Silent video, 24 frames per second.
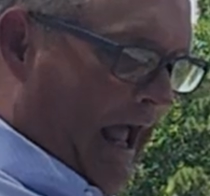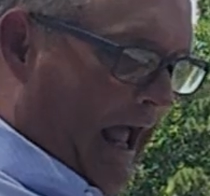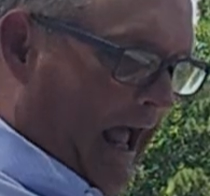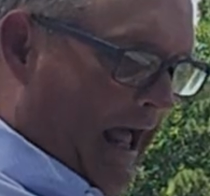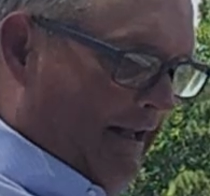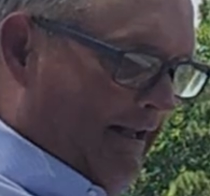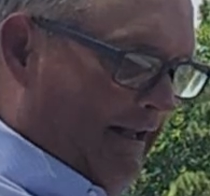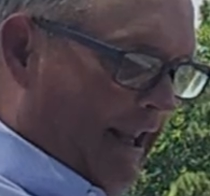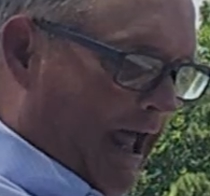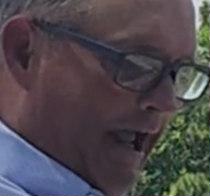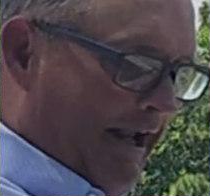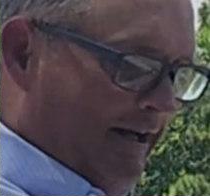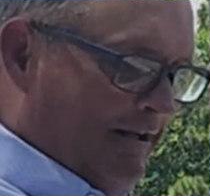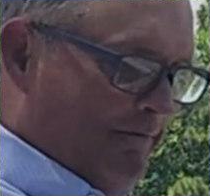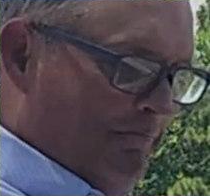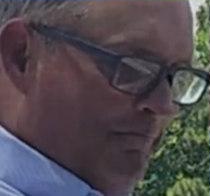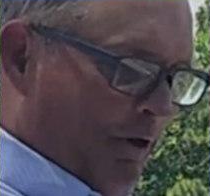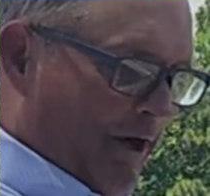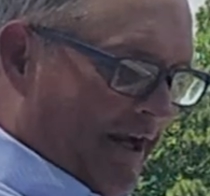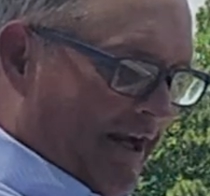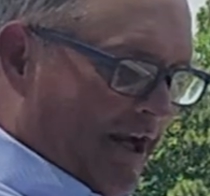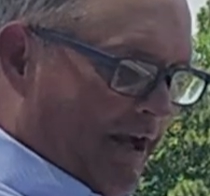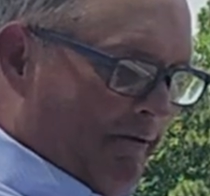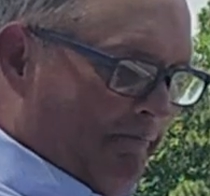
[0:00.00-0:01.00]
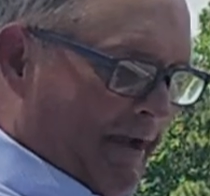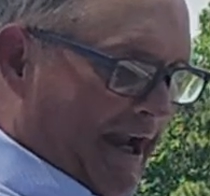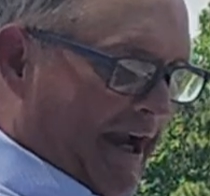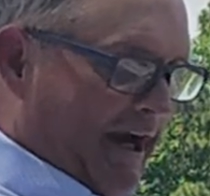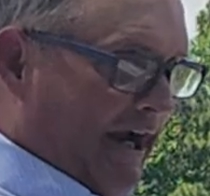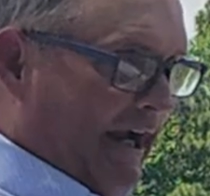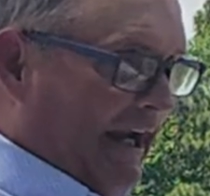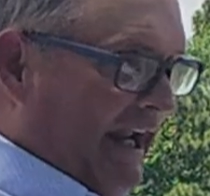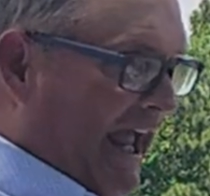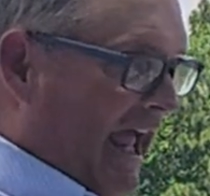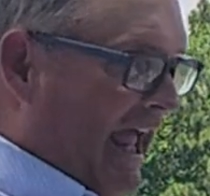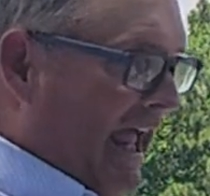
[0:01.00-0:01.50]
I'd like to bring up
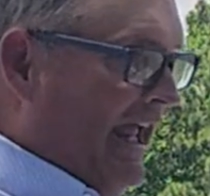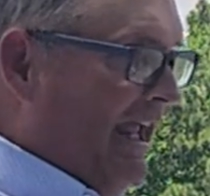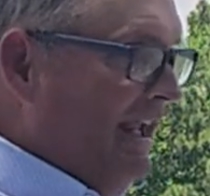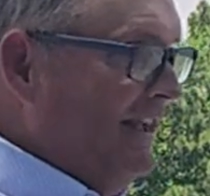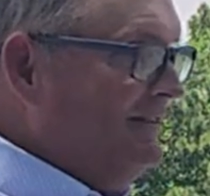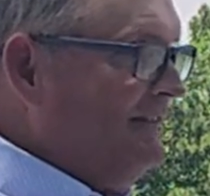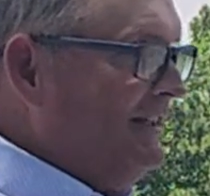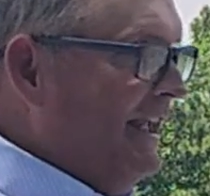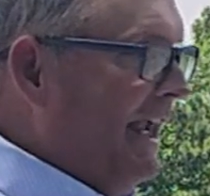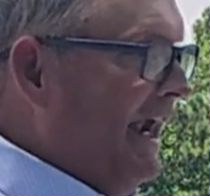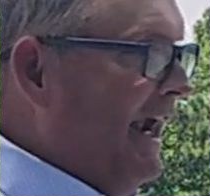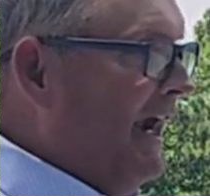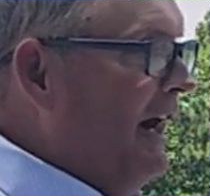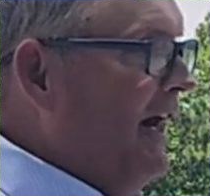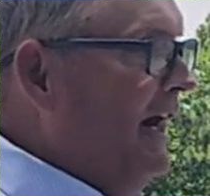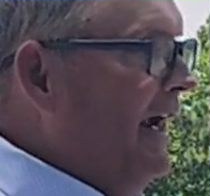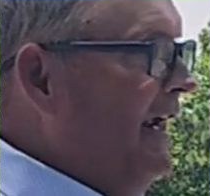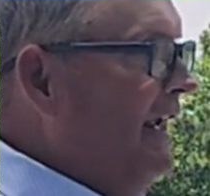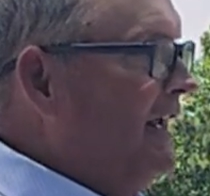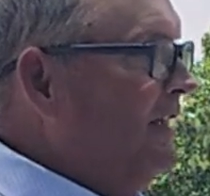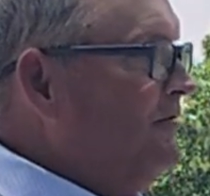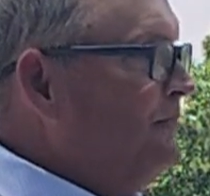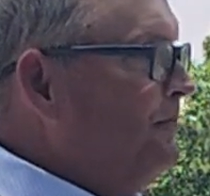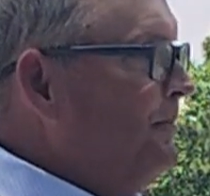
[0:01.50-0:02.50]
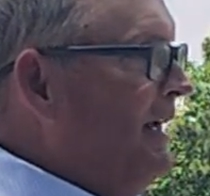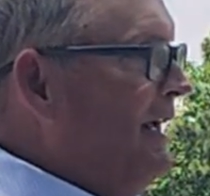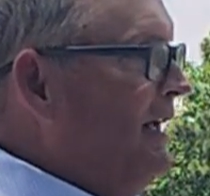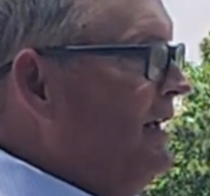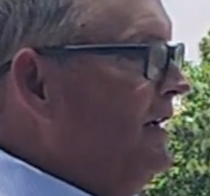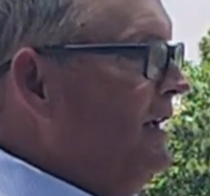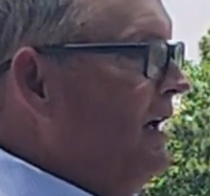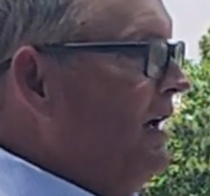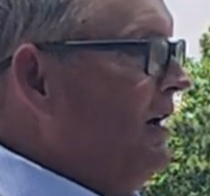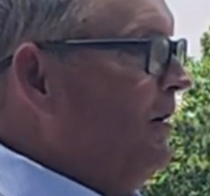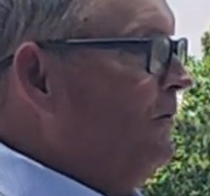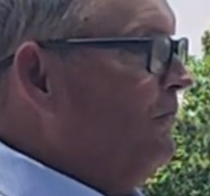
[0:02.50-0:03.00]
Eric Hayes. Eric has
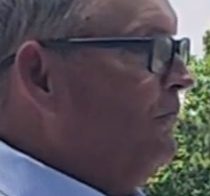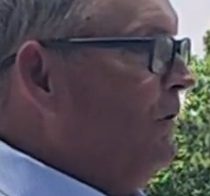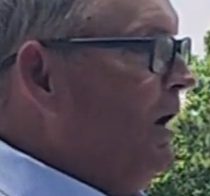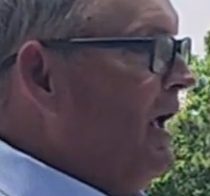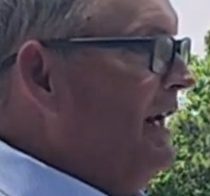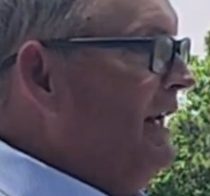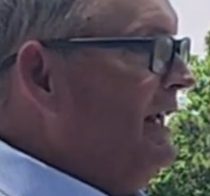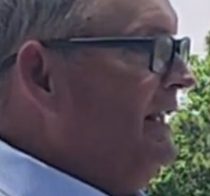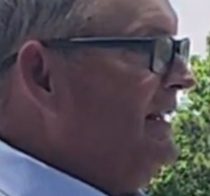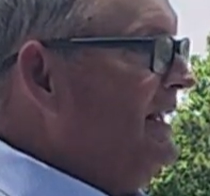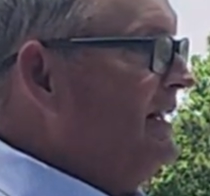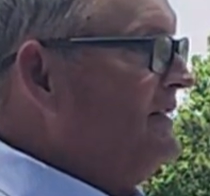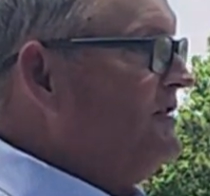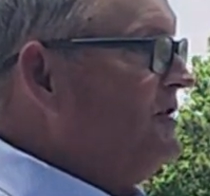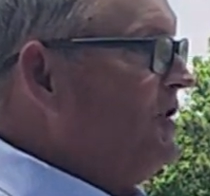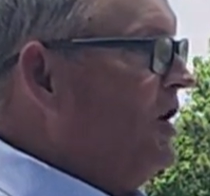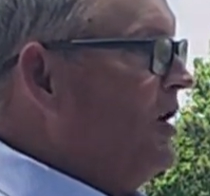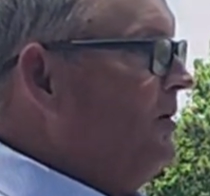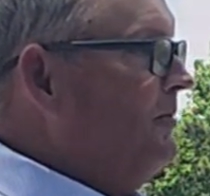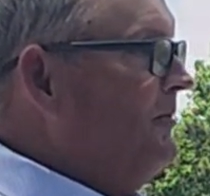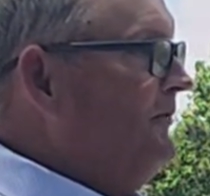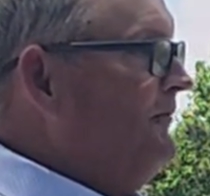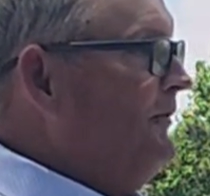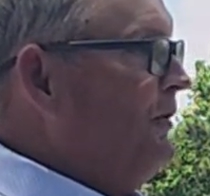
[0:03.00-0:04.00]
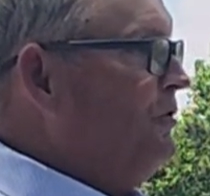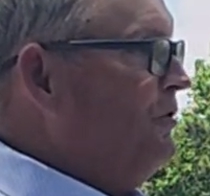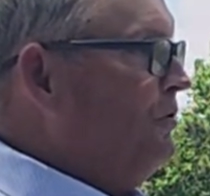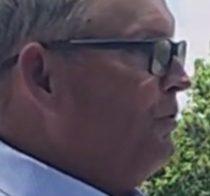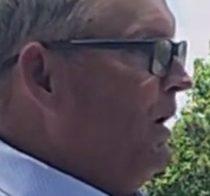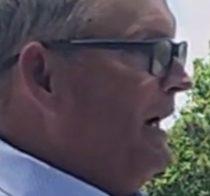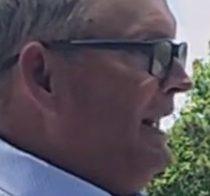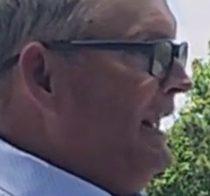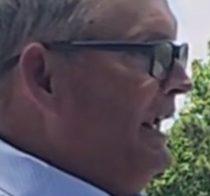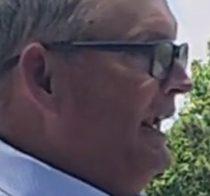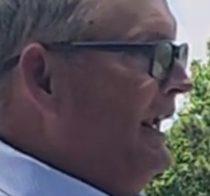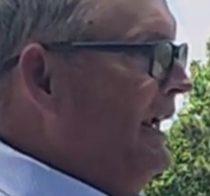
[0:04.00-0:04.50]
been running this tournament for
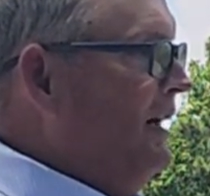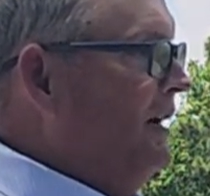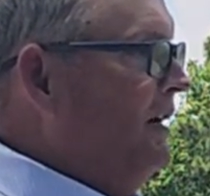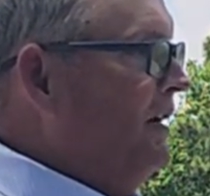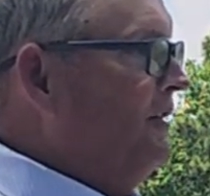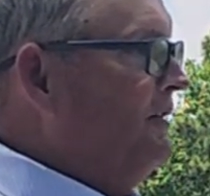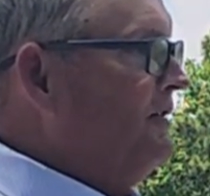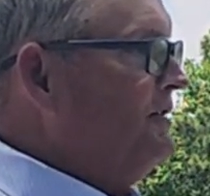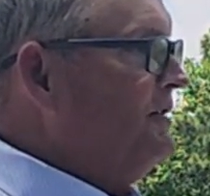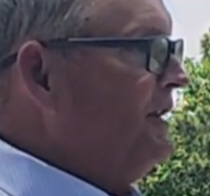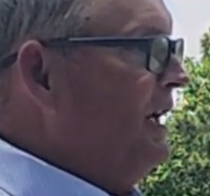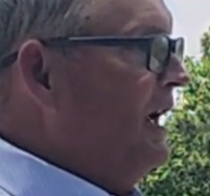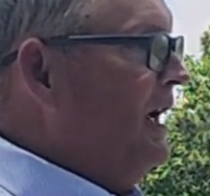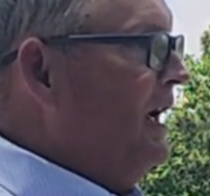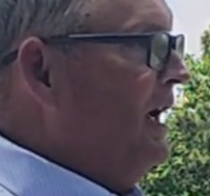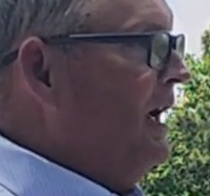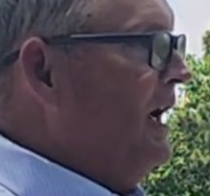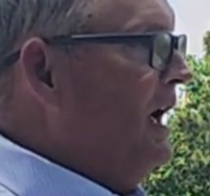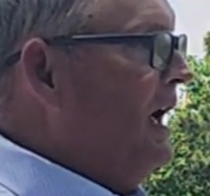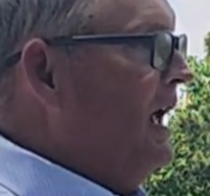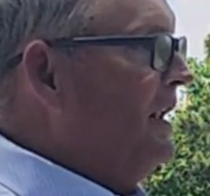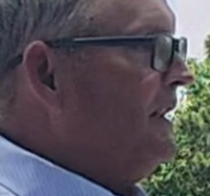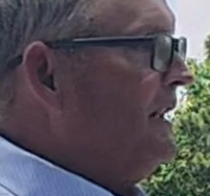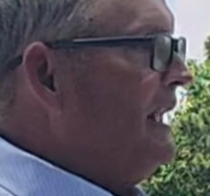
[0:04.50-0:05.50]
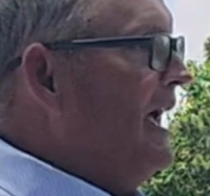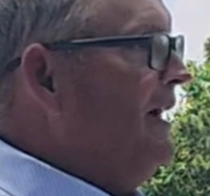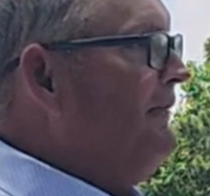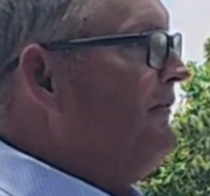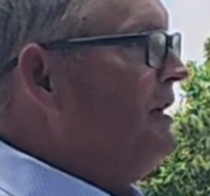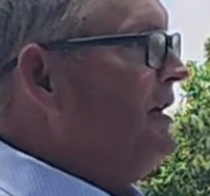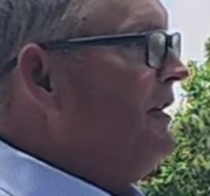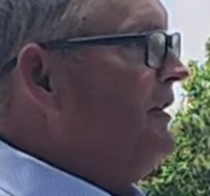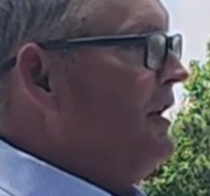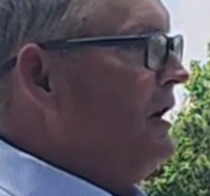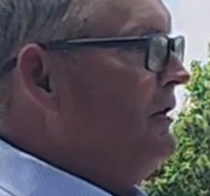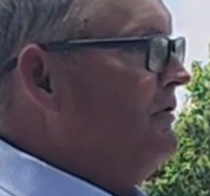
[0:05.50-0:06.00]
20 years,
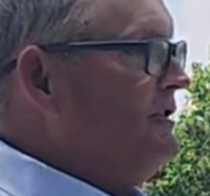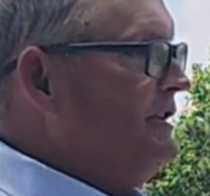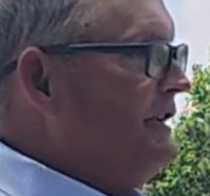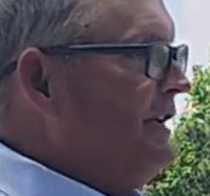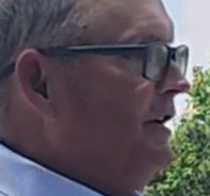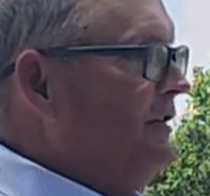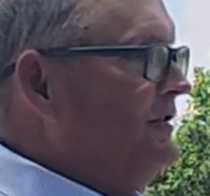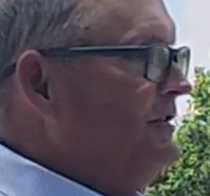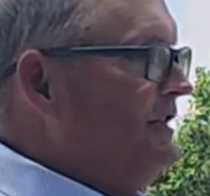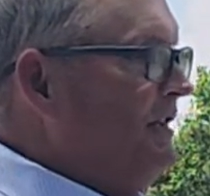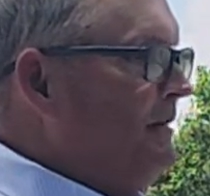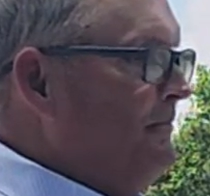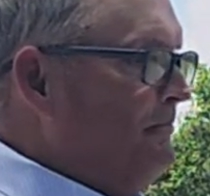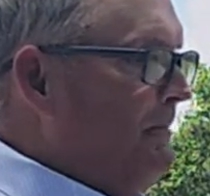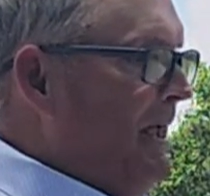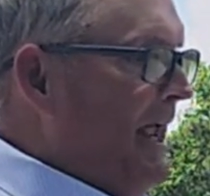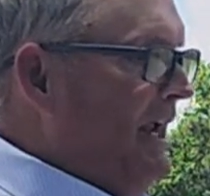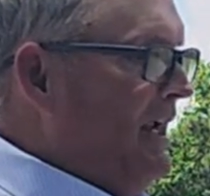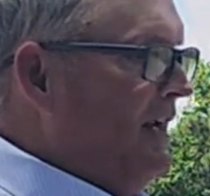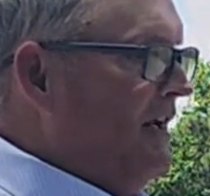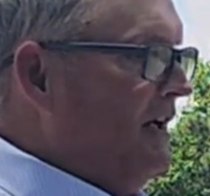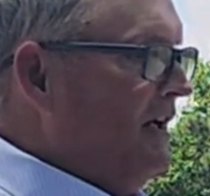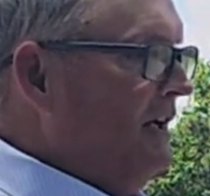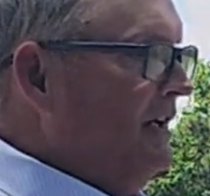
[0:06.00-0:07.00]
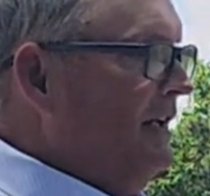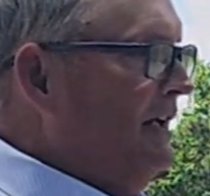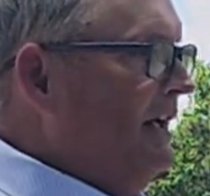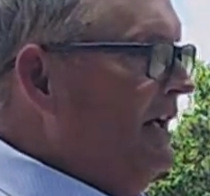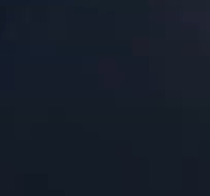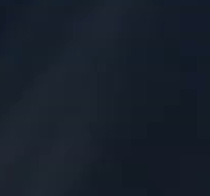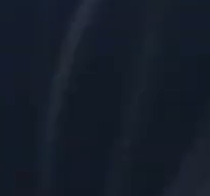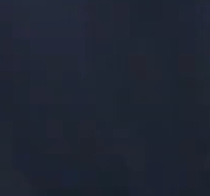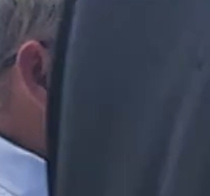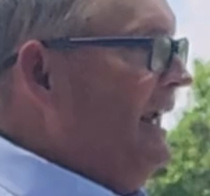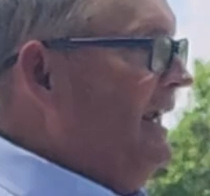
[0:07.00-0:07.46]
11 of those years in Macon.